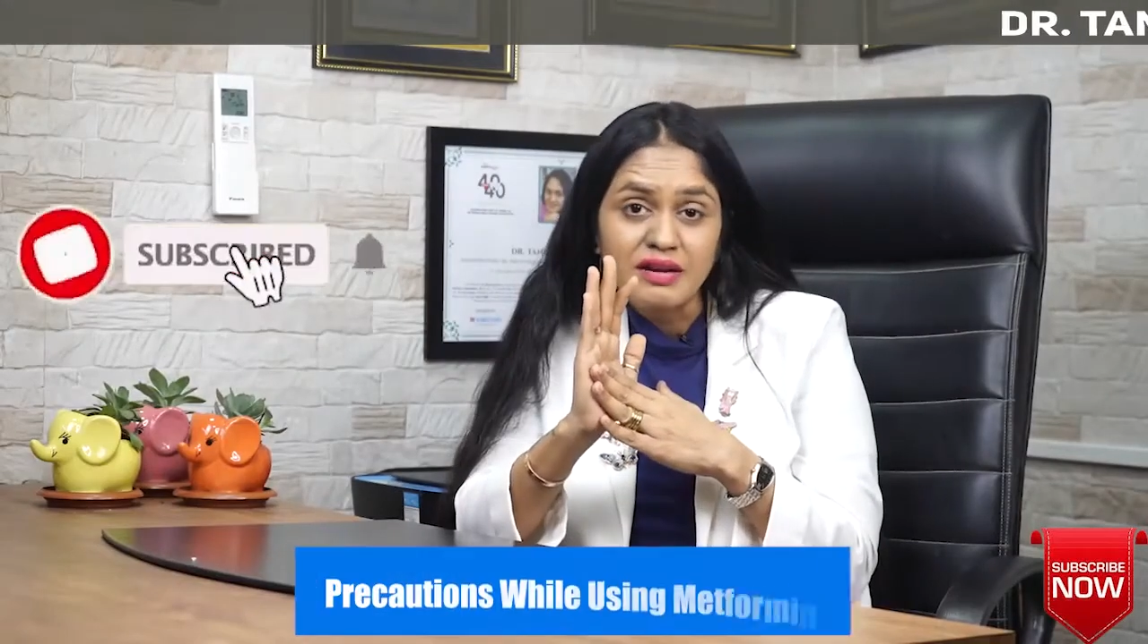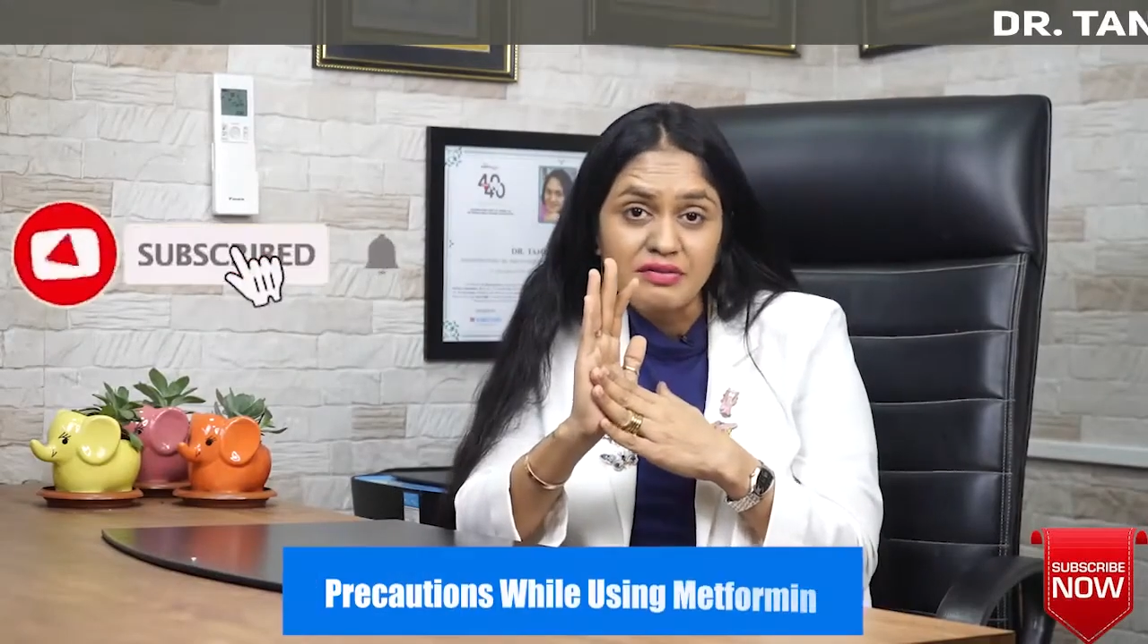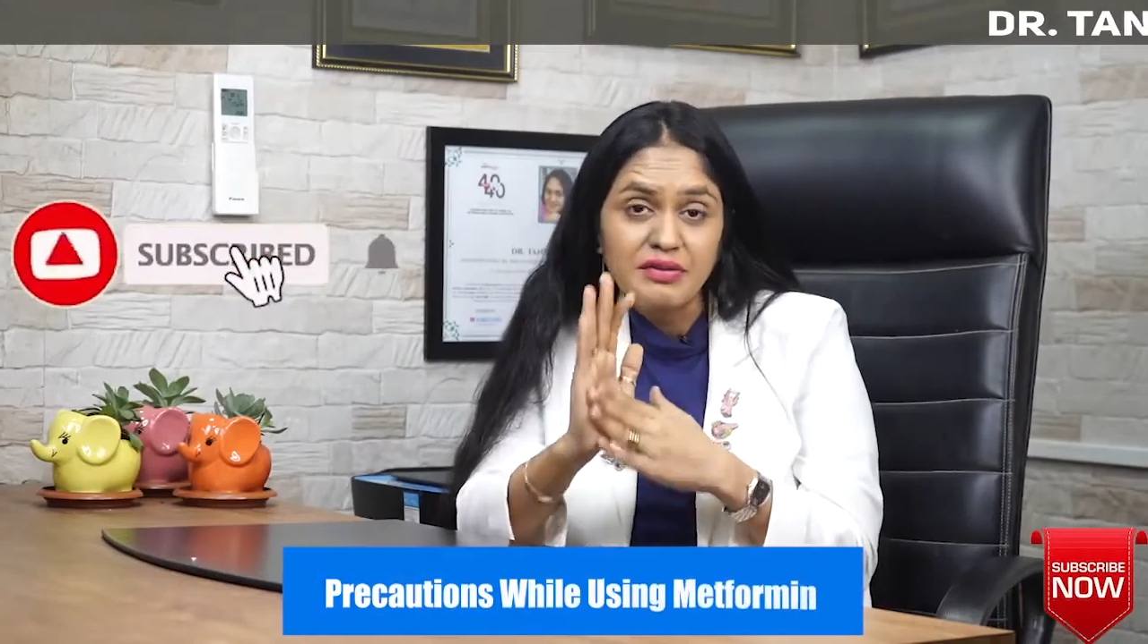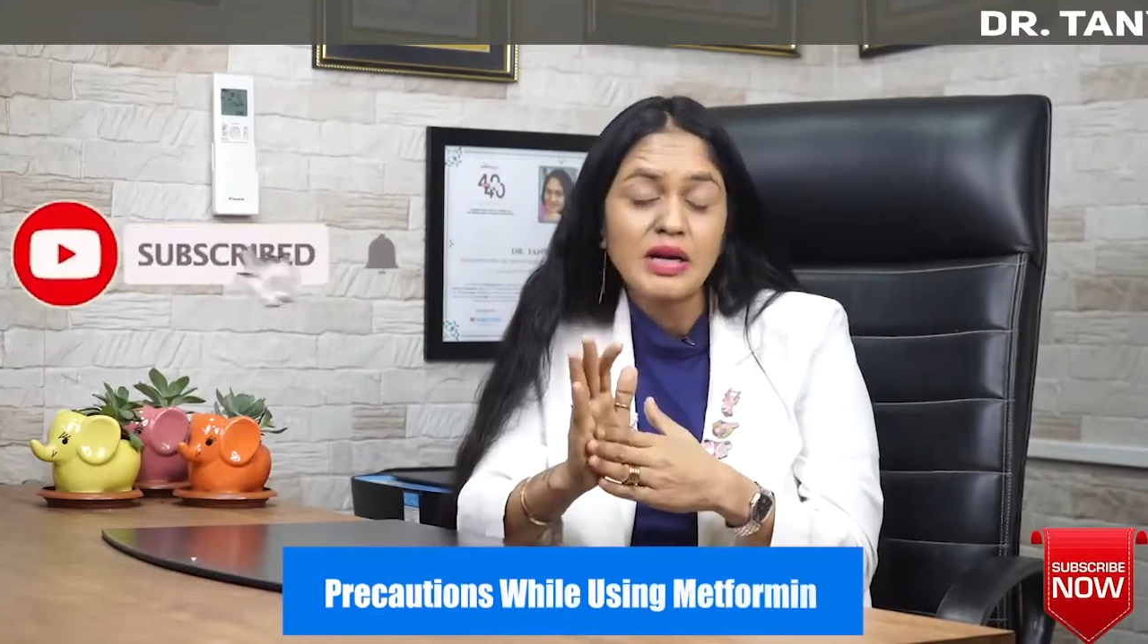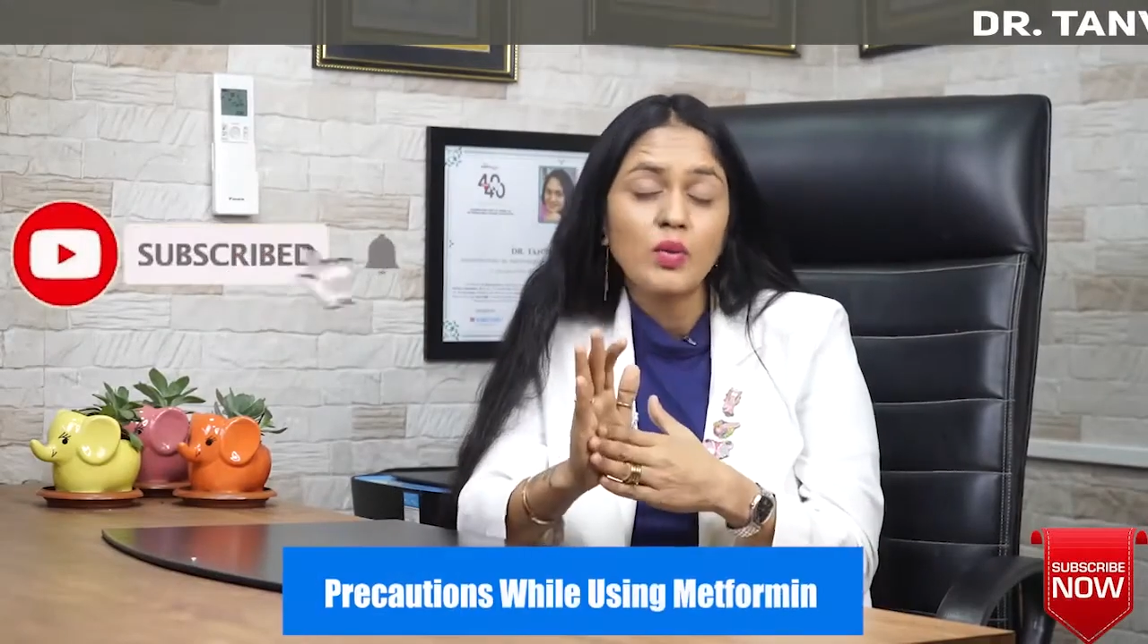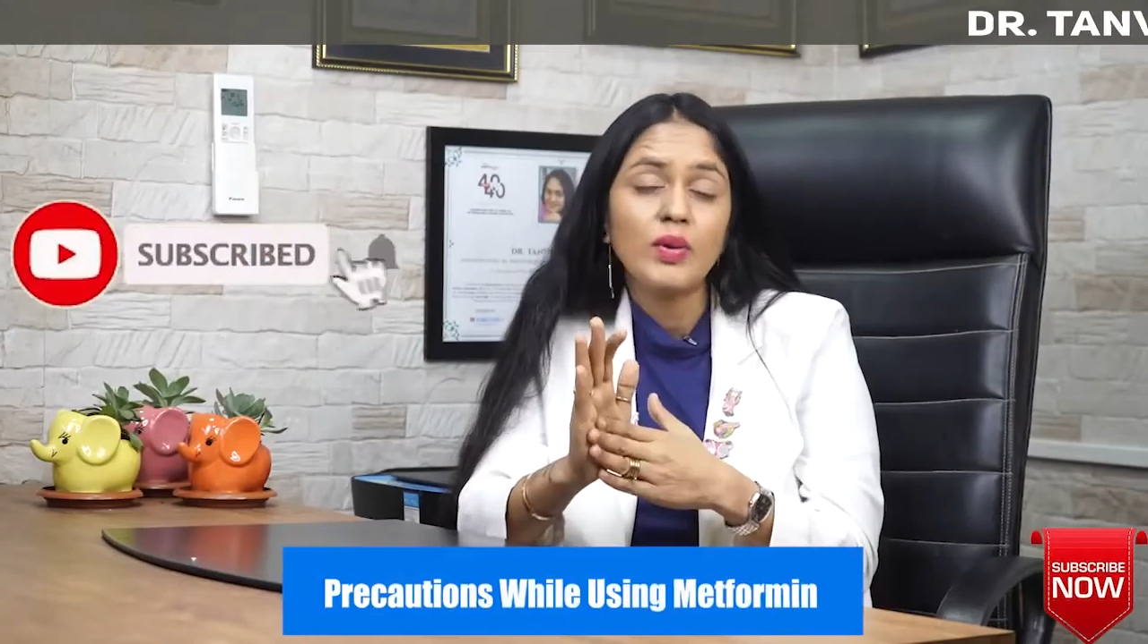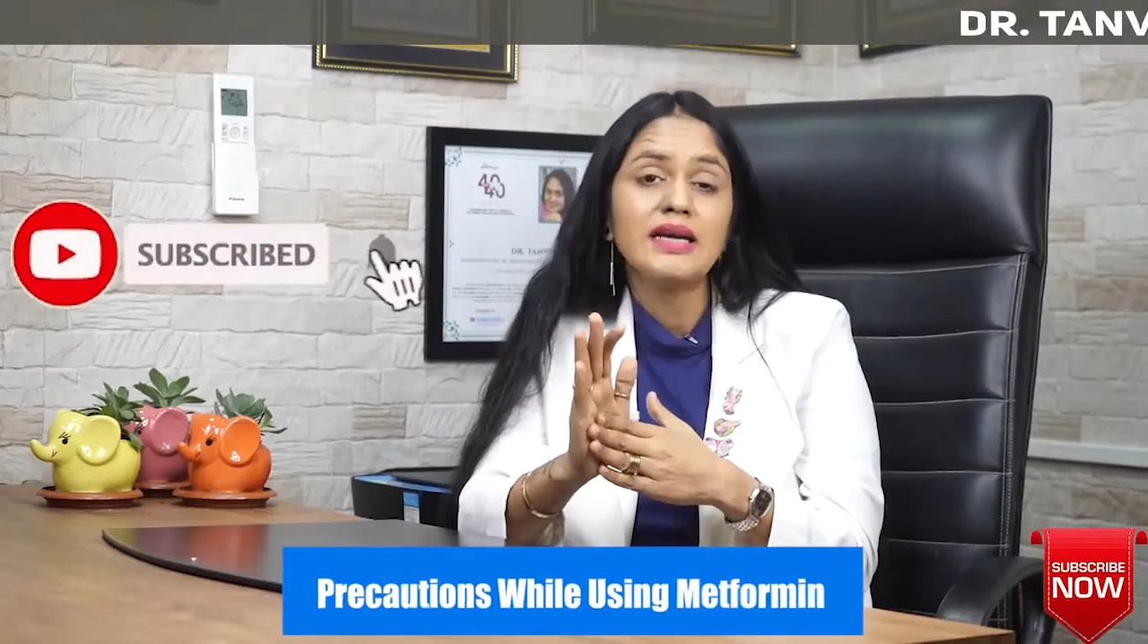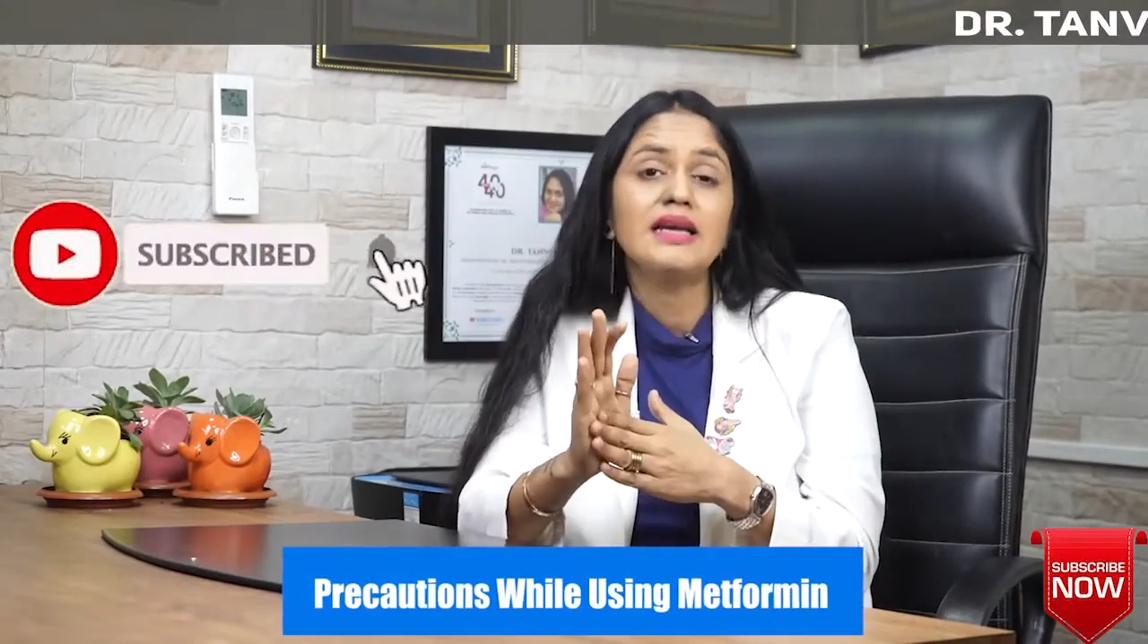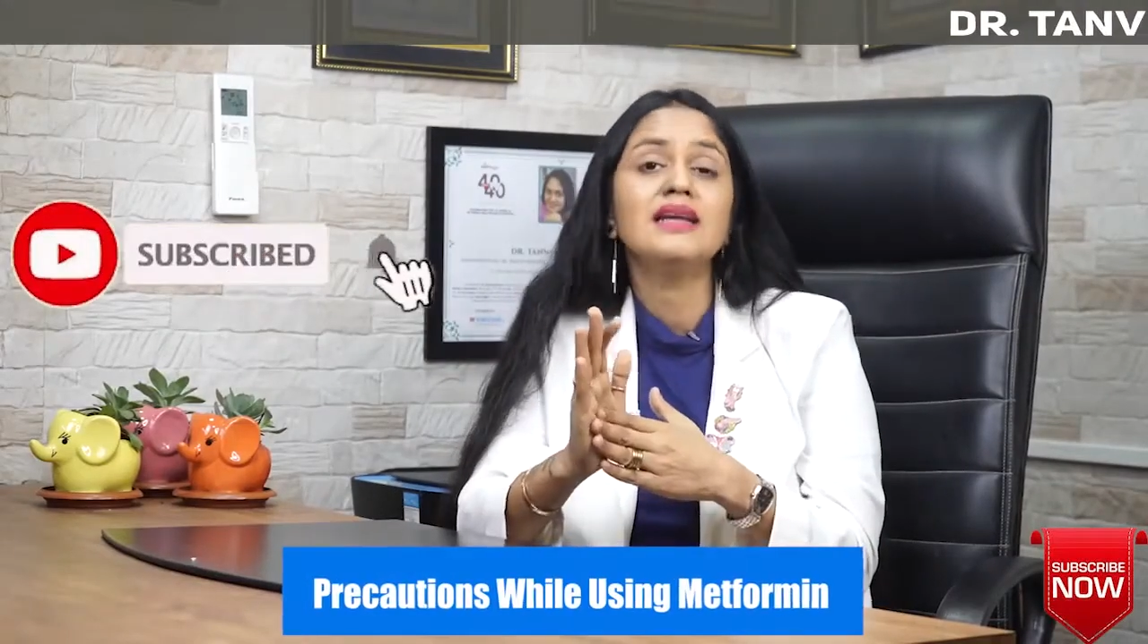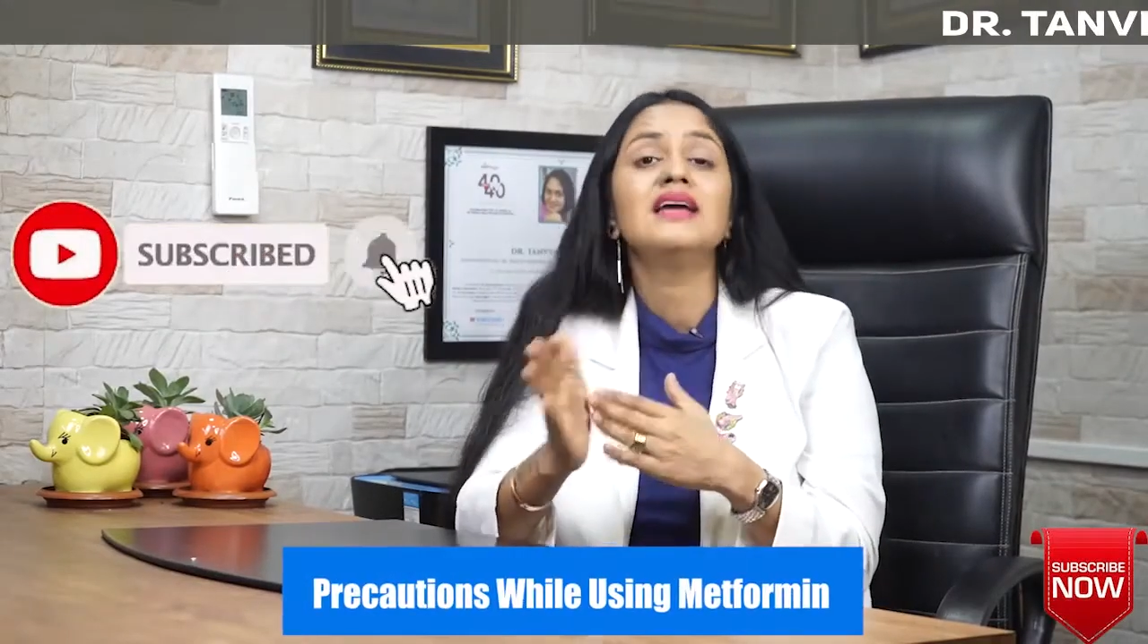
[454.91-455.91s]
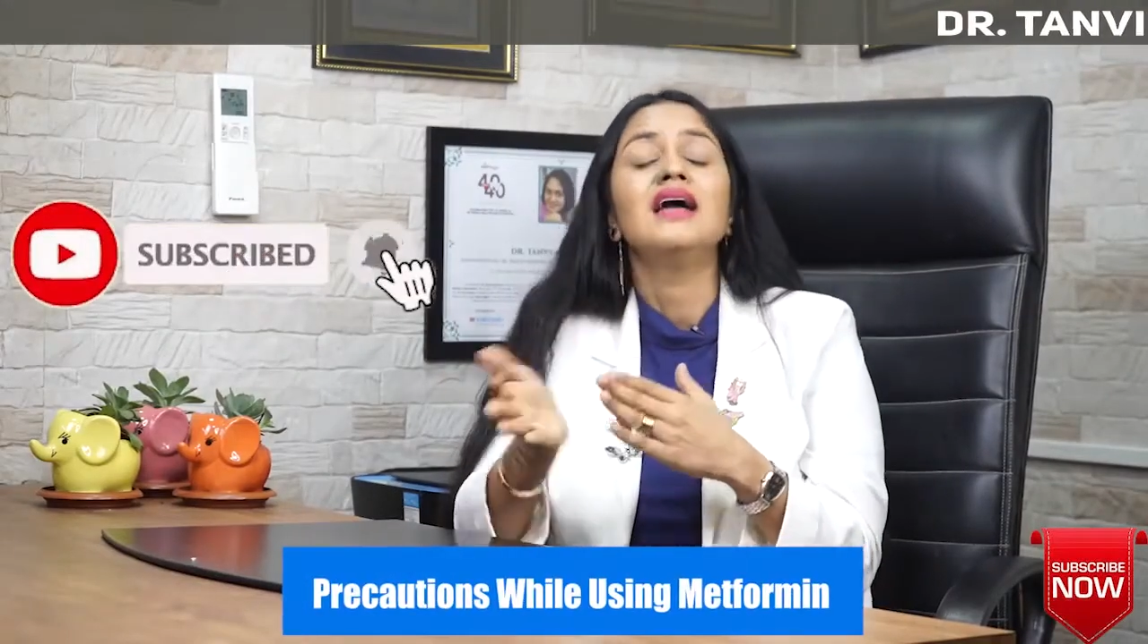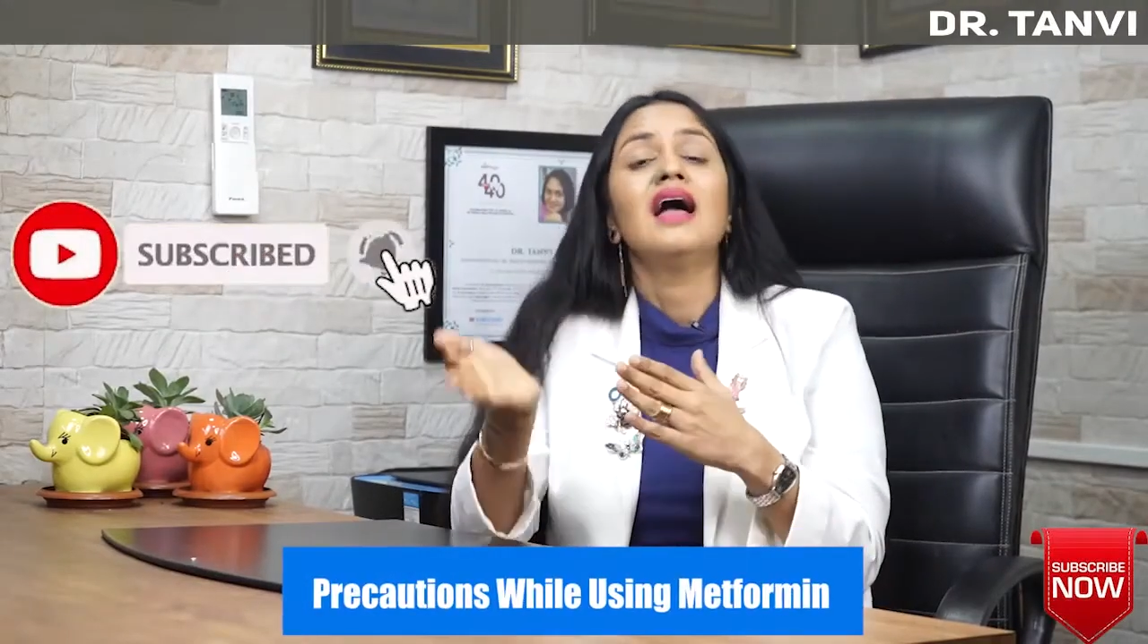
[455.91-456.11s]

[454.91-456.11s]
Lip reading: frequently